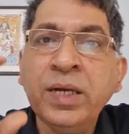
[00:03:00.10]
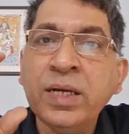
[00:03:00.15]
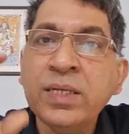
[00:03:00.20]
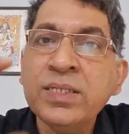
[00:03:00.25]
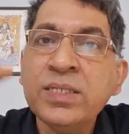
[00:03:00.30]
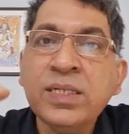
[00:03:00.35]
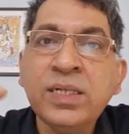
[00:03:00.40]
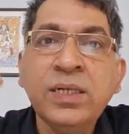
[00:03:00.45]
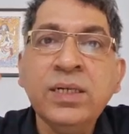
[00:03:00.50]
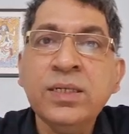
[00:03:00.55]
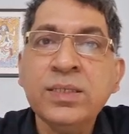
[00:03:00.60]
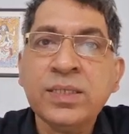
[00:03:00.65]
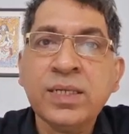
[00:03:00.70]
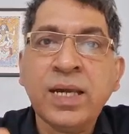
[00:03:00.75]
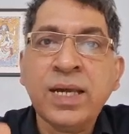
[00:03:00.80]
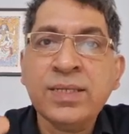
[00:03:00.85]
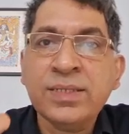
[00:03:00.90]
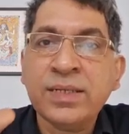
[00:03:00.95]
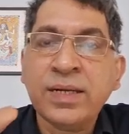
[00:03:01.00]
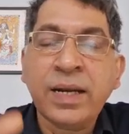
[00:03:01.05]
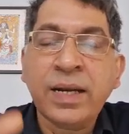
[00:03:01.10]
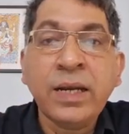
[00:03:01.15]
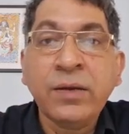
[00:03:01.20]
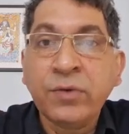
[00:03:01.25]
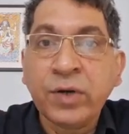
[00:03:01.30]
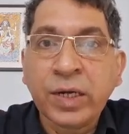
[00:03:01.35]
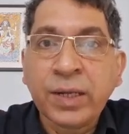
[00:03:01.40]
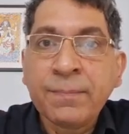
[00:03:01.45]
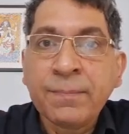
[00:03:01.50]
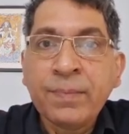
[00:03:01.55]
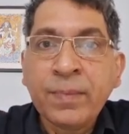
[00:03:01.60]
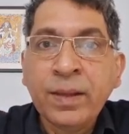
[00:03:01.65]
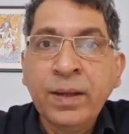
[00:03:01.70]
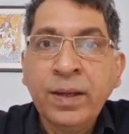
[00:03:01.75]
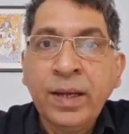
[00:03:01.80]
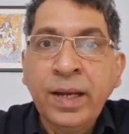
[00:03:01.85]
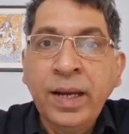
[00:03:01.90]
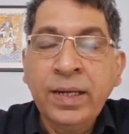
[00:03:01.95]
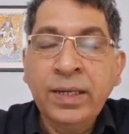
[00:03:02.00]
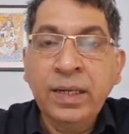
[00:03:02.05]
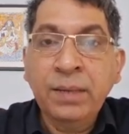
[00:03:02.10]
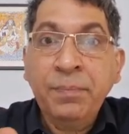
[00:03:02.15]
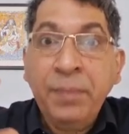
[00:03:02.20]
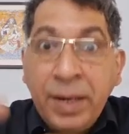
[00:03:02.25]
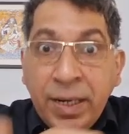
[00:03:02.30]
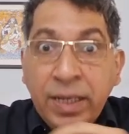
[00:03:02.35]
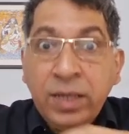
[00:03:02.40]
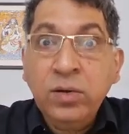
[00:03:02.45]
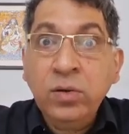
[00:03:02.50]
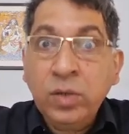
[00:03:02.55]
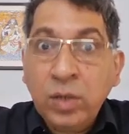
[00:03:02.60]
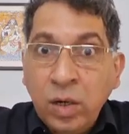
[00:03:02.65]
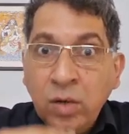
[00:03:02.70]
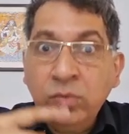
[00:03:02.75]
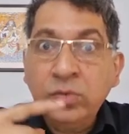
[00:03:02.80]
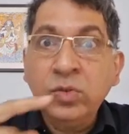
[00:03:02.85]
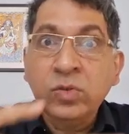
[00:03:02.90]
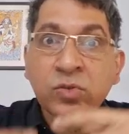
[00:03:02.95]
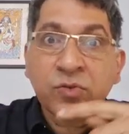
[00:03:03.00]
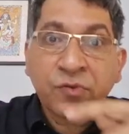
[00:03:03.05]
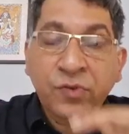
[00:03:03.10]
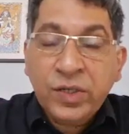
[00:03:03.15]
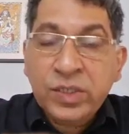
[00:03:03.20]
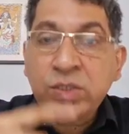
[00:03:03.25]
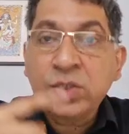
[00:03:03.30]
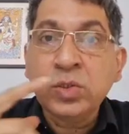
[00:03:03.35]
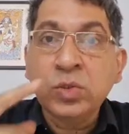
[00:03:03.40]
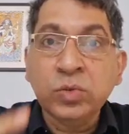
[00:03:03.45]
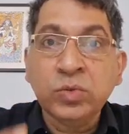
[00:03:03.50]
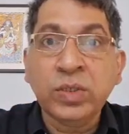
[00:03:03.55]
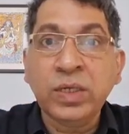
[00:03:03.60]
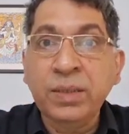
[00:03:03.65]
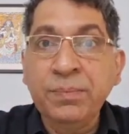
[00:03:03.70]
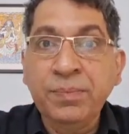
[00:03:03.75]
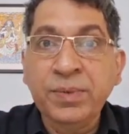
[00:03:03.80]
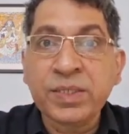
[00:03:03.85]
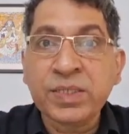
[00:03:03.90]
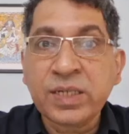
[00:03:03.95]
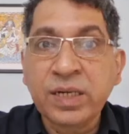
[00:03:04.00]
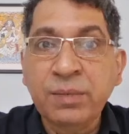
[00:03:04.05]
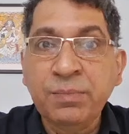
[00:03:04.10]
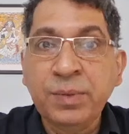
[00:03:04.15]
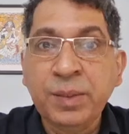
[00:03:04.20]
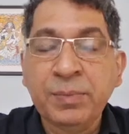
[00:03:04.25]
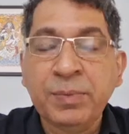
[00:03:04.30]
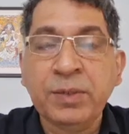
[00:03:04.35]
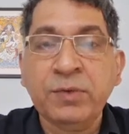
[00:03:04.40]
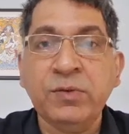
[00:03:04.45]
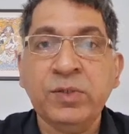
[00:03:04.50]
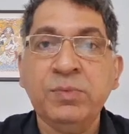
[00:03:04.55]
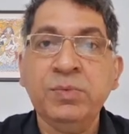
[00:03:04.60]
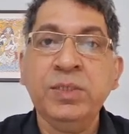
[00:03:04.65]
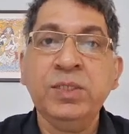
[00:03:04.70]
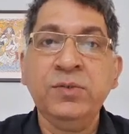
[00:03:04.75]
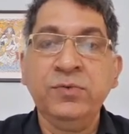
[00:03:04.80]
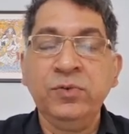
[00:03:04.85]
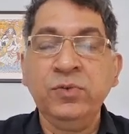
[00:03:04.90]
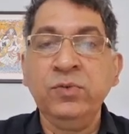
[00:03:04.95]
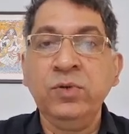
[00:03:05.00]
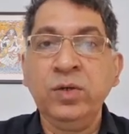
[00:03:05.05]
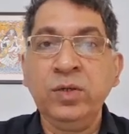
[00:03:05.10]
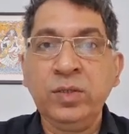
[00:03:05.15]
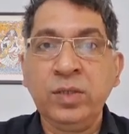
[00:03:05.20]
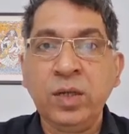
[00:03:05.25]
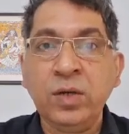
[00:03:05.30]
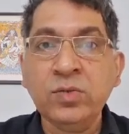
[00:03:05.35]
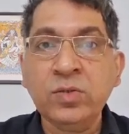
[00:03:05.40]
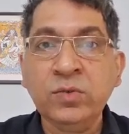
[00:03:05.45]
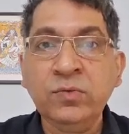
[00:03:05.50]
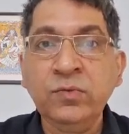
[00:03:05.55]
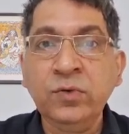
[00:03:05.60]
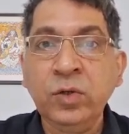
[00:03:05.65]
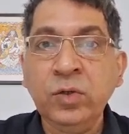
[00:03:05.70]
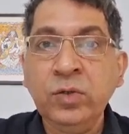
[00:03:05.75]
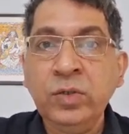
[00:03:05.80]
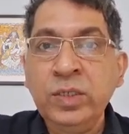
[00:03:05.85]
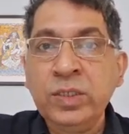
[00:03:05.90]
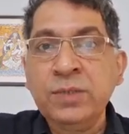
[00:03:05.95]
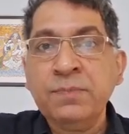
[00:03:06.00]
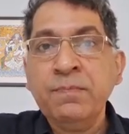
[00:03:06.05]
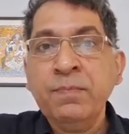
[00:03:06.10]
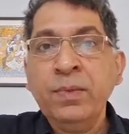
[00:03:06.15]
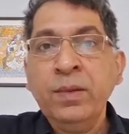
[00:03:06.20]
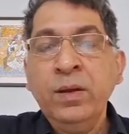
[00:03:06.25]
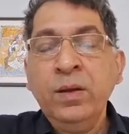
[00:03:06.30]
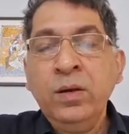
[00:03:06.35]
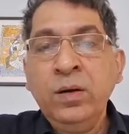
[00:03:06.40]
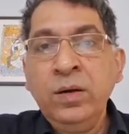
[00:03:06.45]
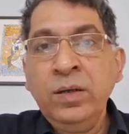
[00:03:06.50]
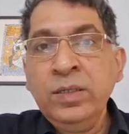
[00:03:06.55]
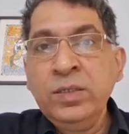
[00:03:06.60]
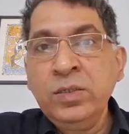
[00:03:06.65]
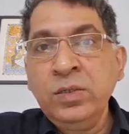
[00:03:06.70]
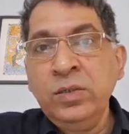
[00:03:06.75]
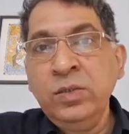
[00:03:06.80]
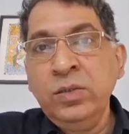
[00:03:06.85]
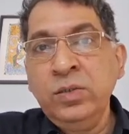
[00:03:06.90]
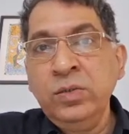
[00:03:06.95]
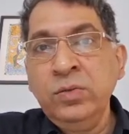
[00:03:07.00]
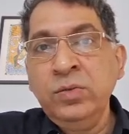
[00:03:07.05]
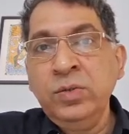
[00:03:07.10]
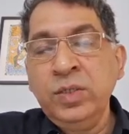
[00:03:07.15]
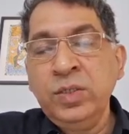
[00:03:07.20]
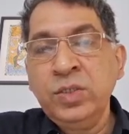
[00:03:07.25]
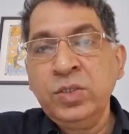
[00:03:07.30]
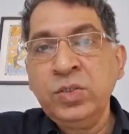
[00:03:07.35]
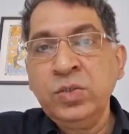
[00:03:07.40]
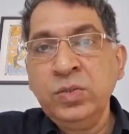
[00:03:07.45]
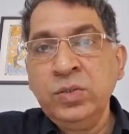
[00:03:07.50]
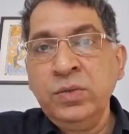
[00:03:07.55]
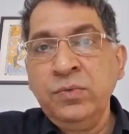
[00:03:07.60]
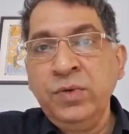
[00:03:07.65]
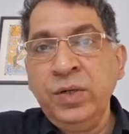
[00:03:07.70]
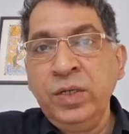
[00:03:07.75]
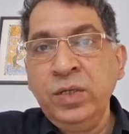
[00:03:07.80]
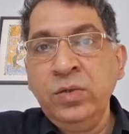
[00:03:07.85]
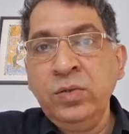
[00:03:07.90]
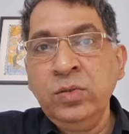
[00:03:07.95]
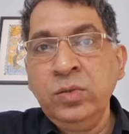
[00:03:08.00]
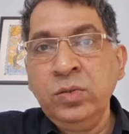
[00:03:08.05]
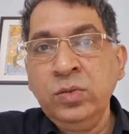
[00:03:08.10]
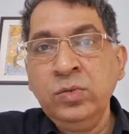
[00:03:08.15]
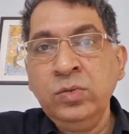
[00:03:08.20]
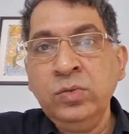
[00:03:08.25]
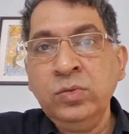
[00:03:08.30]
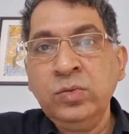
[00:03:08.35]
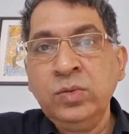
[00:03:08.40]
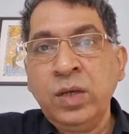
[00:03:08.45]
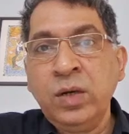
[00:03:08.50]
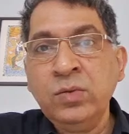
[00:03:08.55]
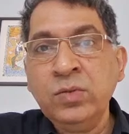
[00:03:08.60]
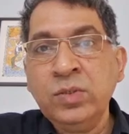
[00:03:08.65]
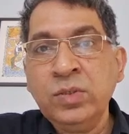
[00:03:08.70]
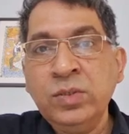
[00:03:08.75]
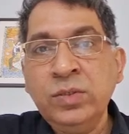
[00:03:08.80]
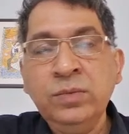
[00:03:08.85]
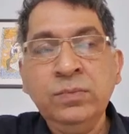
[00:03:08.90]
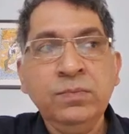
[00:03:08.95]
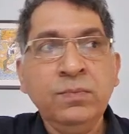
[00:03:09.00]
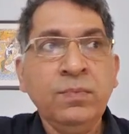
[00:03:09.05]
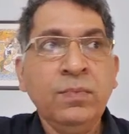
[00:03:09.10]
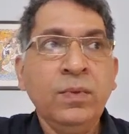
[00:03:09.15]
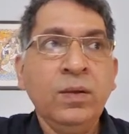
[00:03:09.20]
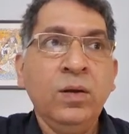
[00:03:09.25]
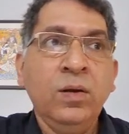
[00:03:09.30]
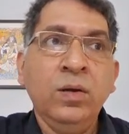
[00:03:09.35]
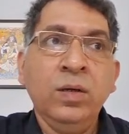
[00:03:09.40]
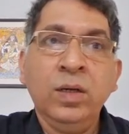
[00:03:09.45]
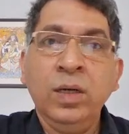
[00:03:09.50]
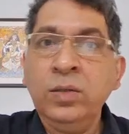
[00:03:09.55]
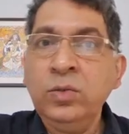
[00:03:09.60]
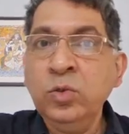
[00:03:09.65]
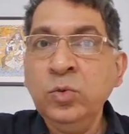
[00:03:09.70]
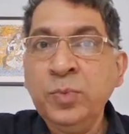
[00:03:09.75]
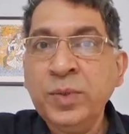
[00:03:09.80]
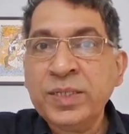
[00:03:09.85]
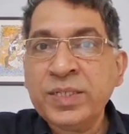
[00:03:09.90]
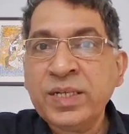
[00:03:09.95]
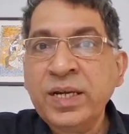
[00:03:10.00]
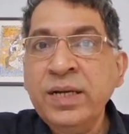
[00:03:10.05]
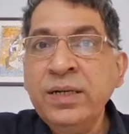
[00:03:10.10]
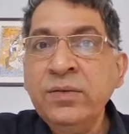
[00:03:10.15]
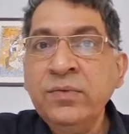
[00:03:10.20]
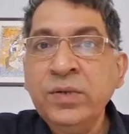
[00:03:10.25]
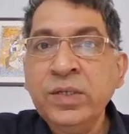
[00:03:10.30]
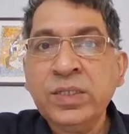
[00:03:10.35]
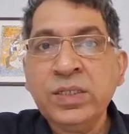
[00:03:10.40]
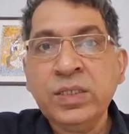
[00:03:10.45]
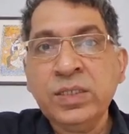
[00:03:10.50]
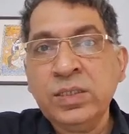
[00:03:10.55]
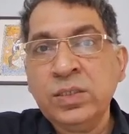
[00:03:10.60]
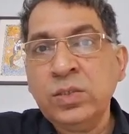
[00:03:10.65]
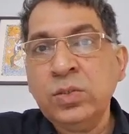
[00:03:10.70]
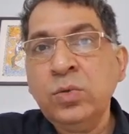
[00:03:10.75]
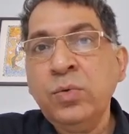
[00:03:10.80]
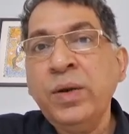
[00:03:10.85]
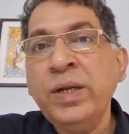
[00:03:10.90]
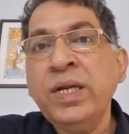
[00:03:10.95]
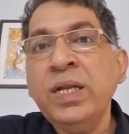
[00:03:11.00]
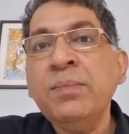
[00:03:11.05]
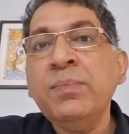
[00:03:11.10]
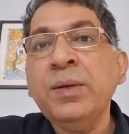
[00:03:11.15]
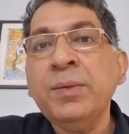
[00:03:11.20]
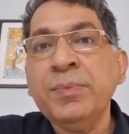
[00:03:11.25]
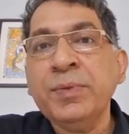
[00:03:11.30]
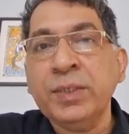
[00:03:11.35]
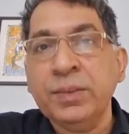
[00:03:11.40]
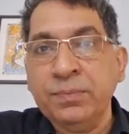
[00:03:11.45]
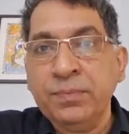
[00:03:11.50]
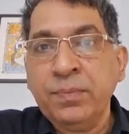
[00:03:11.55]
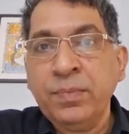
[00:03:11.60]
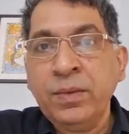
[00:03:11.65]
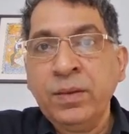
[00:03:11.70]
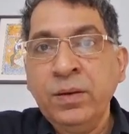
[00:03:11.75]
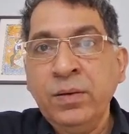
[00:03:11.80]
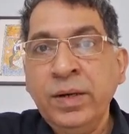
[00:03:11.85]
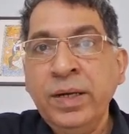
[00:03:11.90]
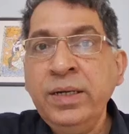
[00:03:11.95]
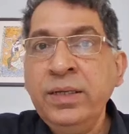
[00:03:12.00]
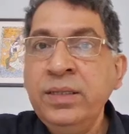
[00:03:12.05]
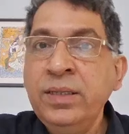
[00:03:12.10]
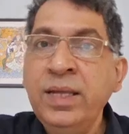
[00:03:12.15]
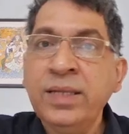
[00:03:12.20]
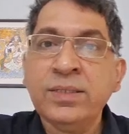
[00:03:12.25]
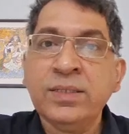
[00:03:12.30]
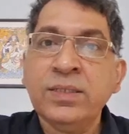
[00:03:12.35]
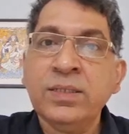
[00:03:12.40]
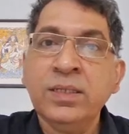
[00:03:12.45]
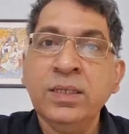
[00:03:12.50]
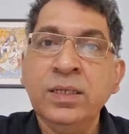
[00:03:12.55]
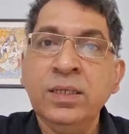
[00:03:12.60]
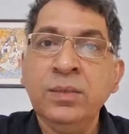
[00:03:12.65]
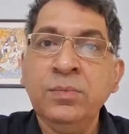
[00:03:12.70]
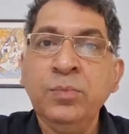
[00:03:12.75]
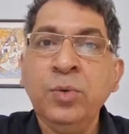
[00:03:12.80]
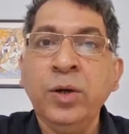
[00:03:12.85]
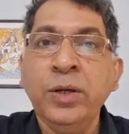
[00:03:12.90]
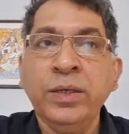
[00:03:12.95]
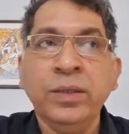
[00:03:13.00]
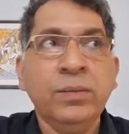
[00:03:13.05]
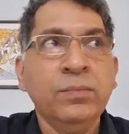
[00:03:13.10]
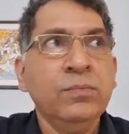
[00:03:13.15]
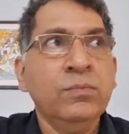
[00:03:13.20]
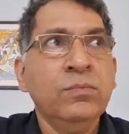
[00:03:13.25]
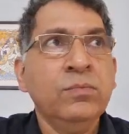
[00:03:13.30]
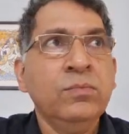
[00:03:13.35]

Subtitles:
it considers as relevant. And depending on how those first 2-3% people, which means if you got 1,000 followers, all it's going to do is show the video to 1,000 or 2%, which is 20 people, right? That's the point.